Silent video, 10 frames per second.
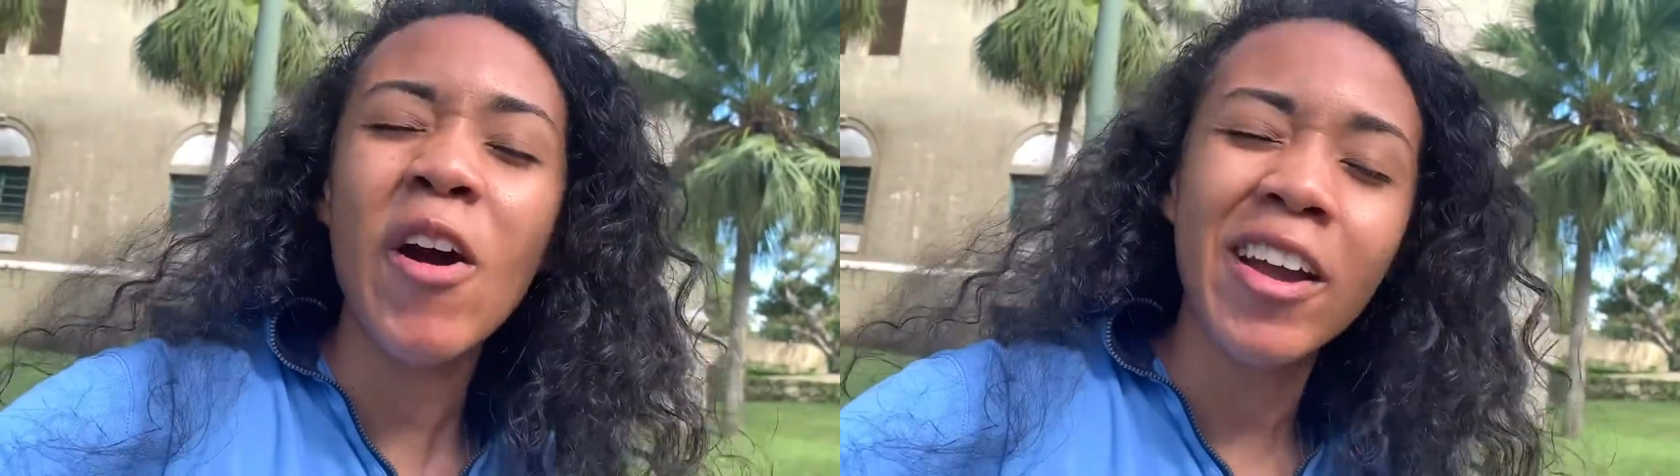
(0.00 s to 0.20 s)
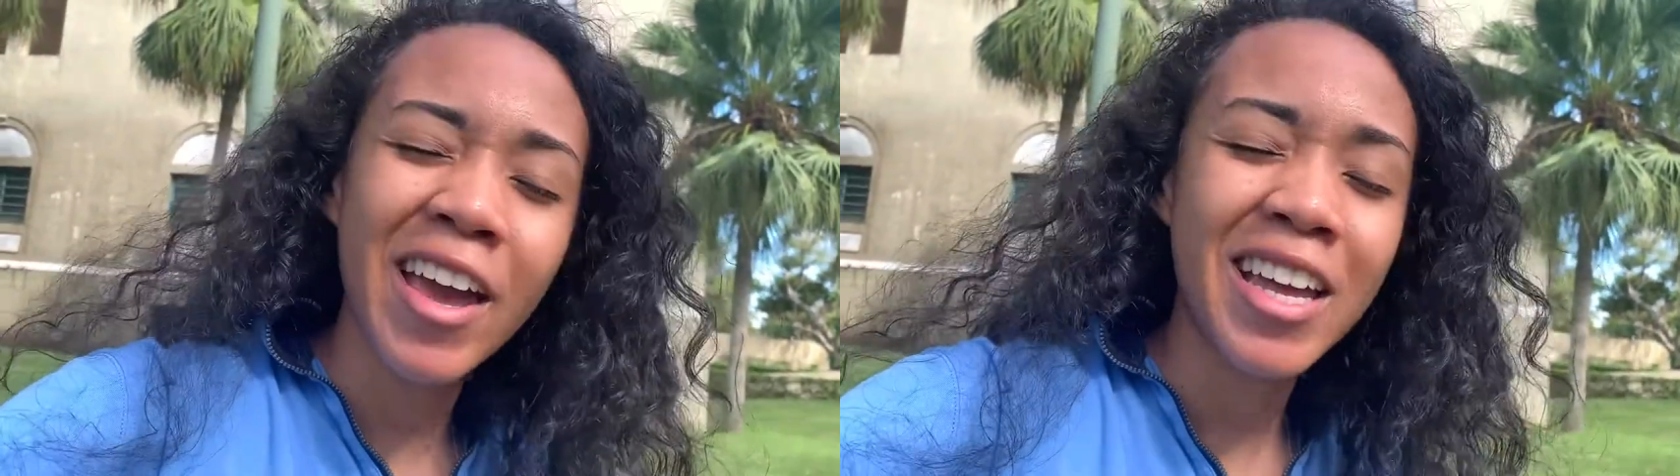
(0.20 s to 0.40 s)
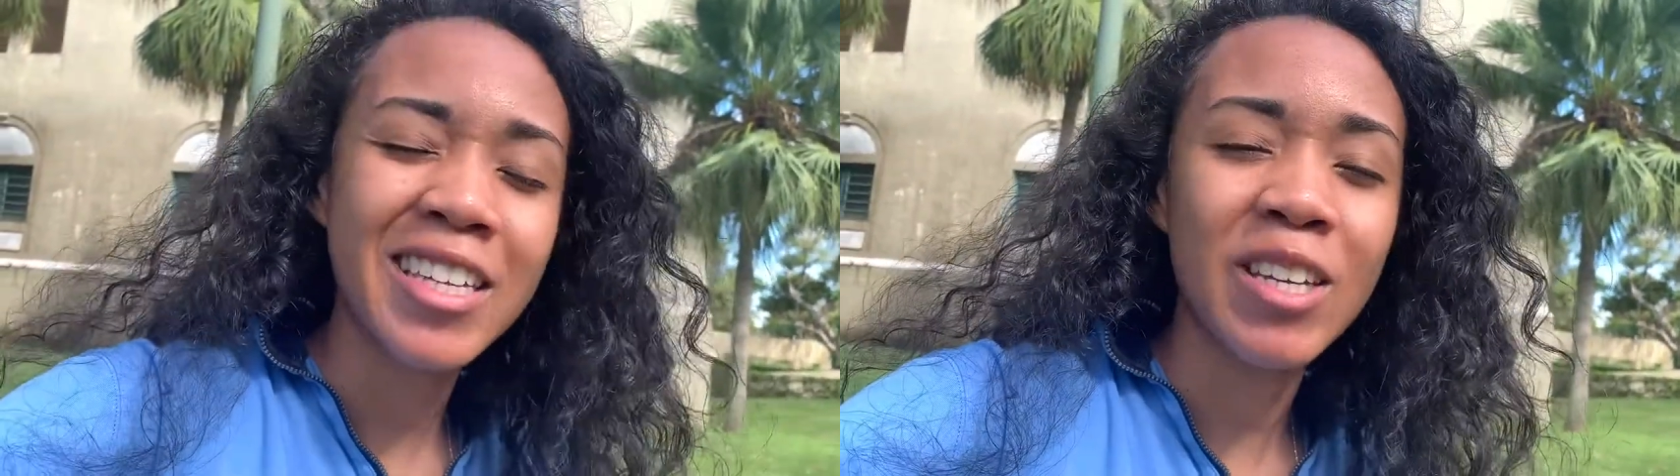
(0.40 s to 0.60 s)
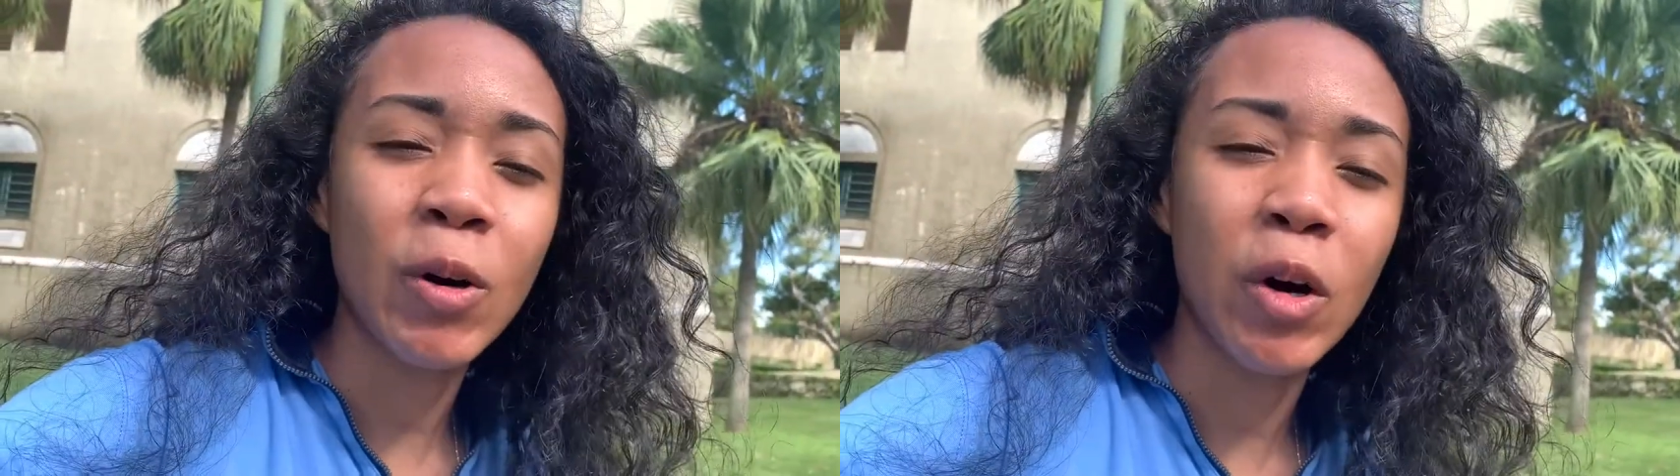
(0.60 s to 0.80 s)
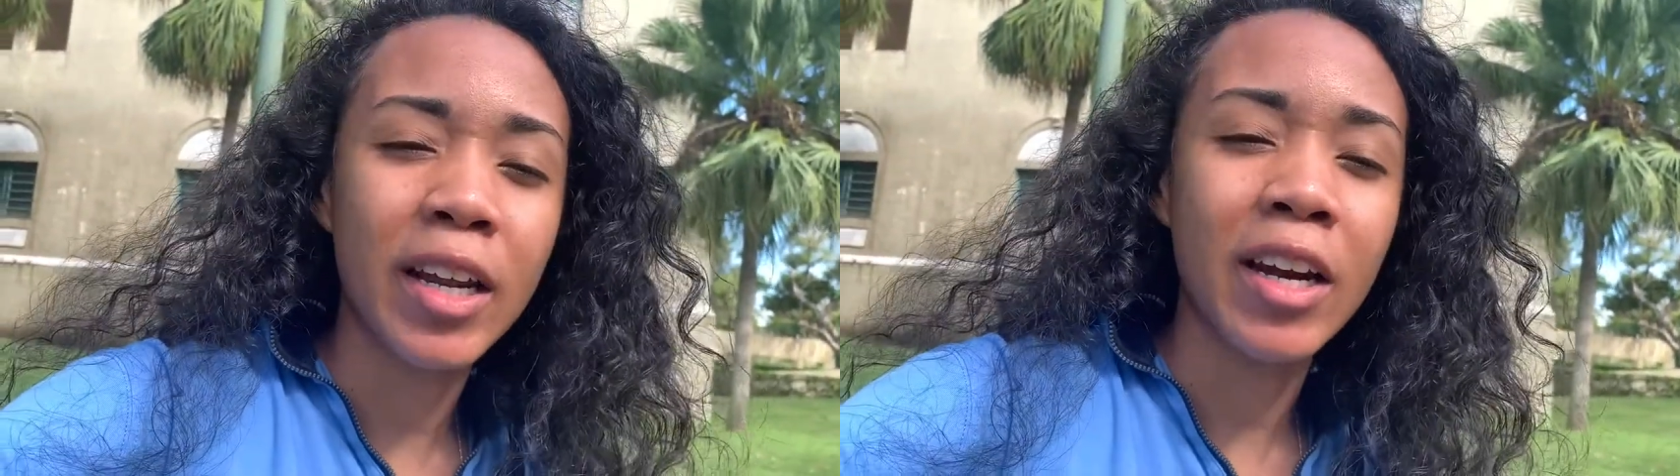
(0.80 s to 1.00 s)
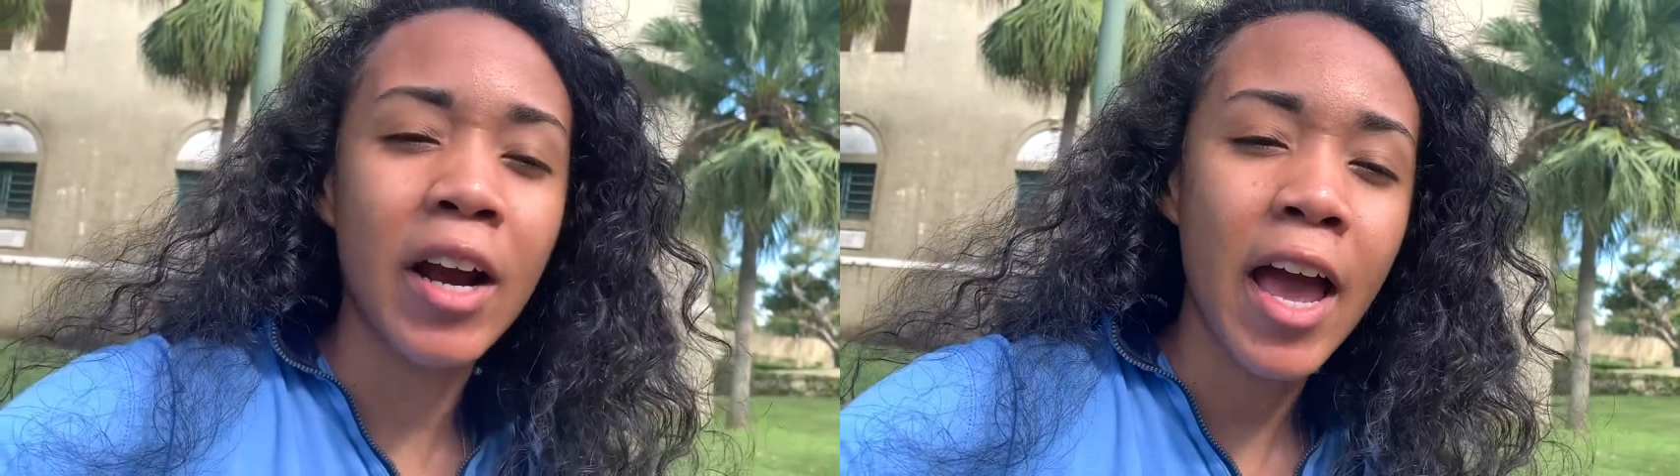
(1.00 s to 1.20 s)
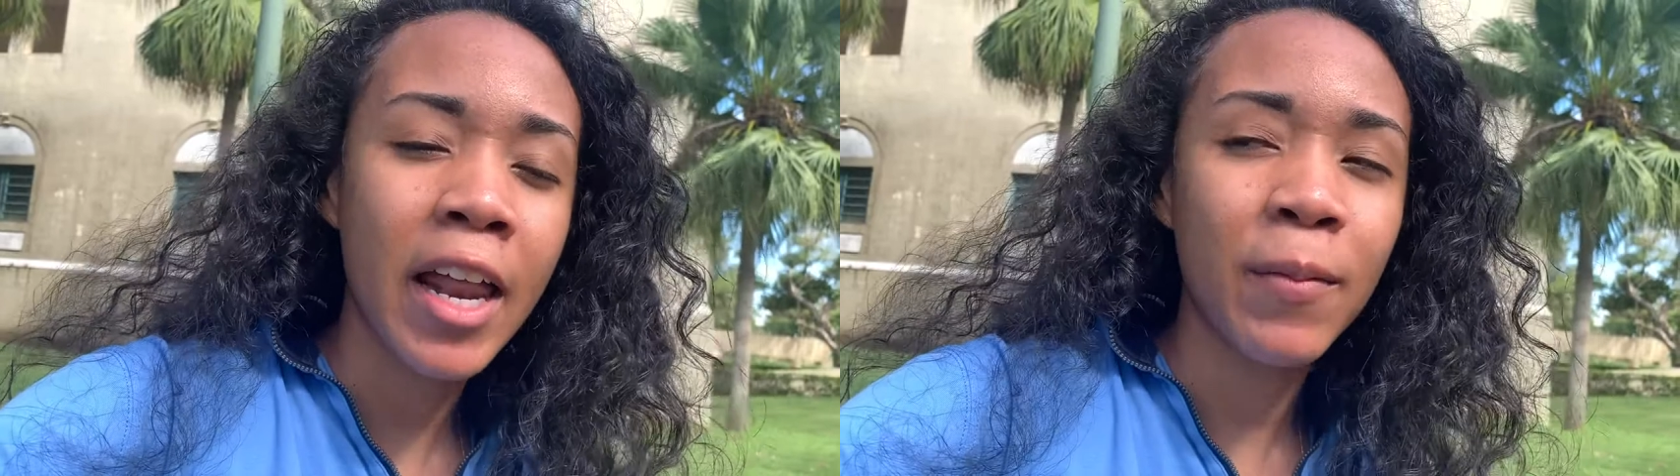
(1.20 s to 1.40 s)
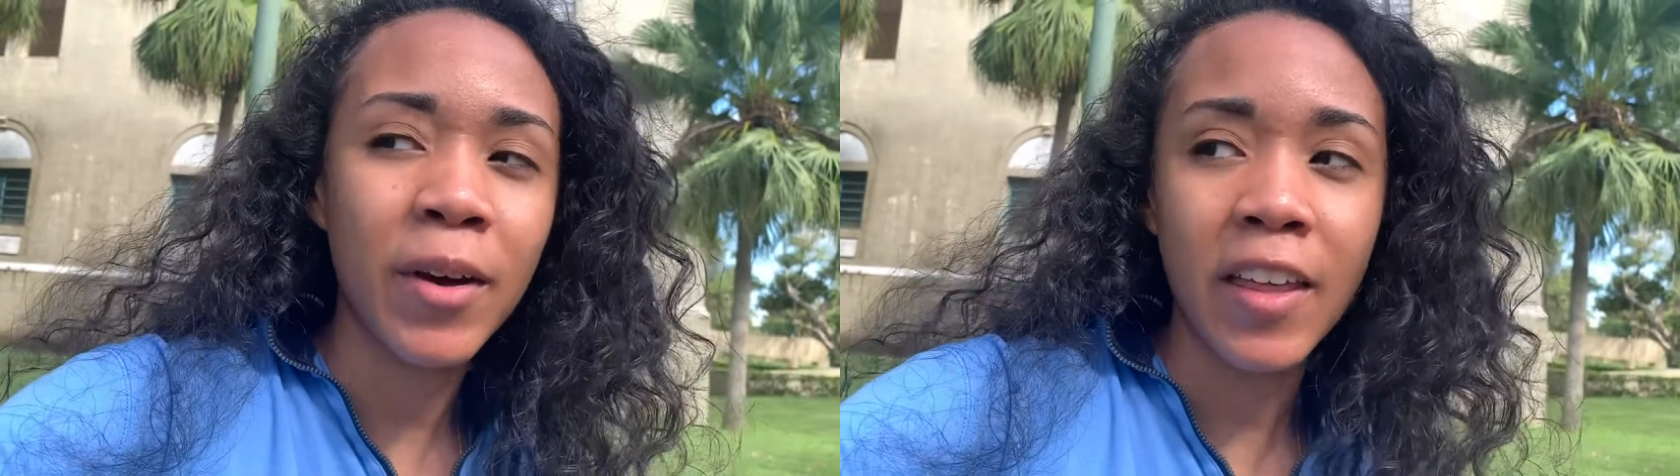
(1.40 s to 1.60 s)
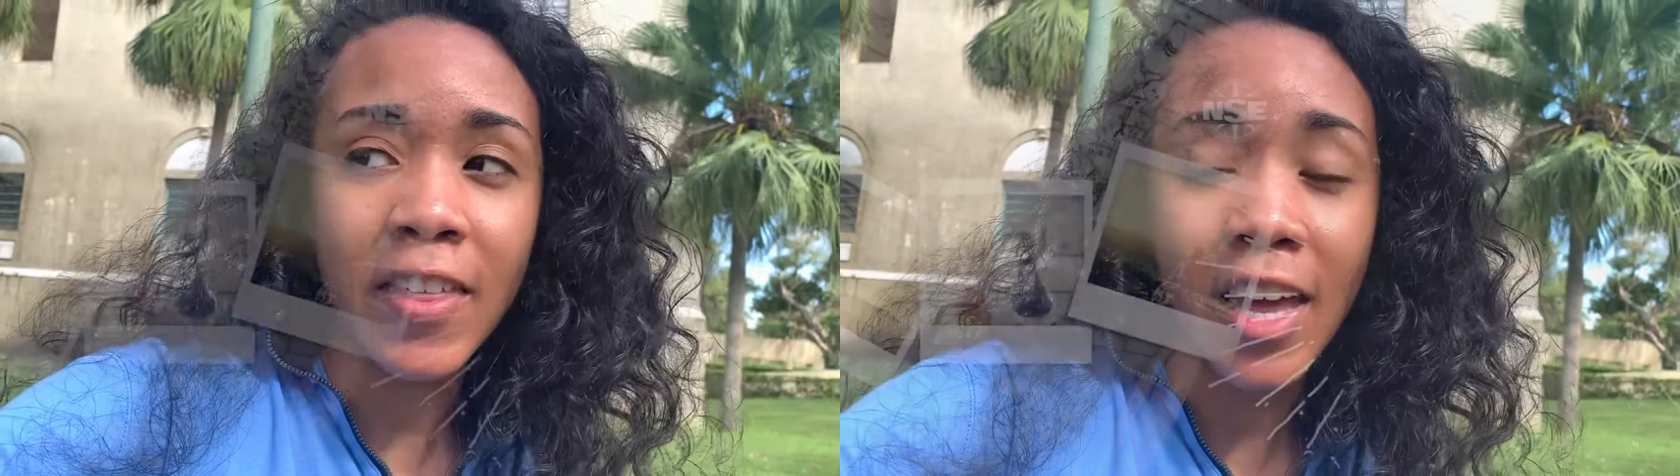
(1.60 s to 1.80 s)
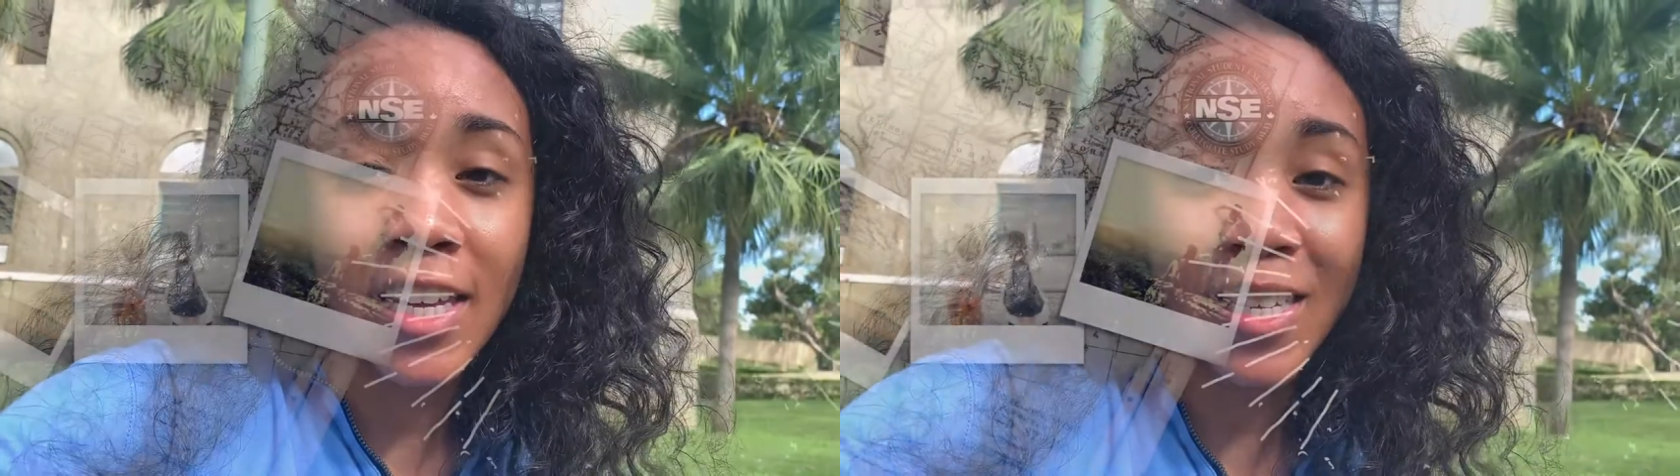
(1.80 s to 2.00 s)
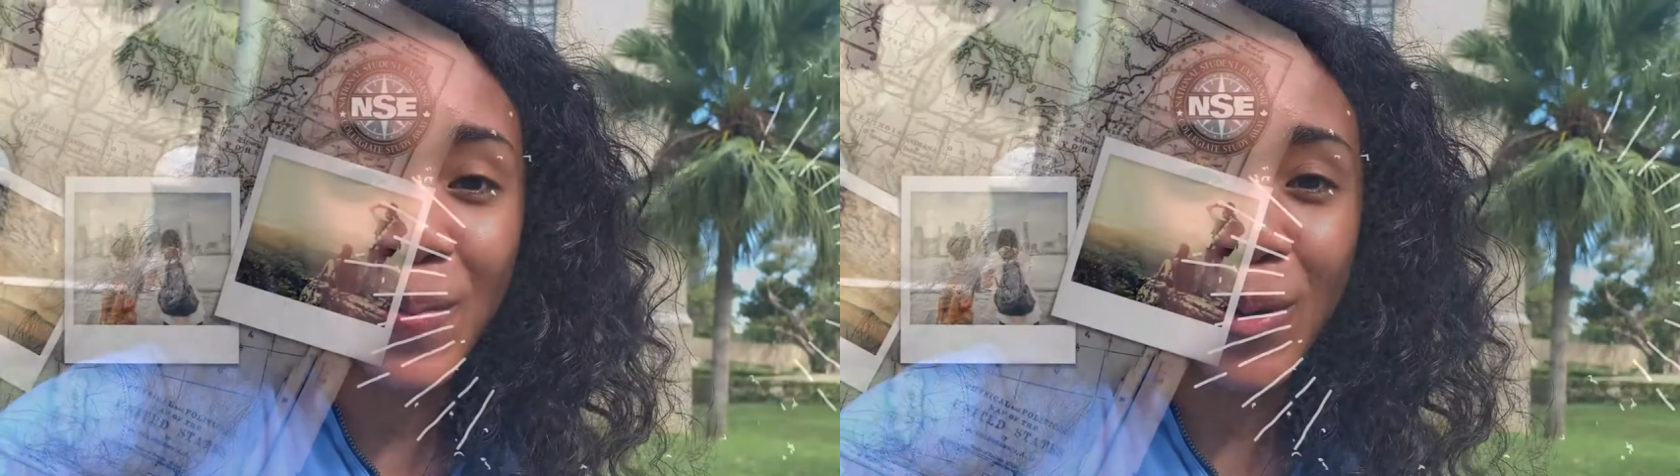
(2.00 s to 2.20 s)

or your NSE coordinator or anybody at the NSE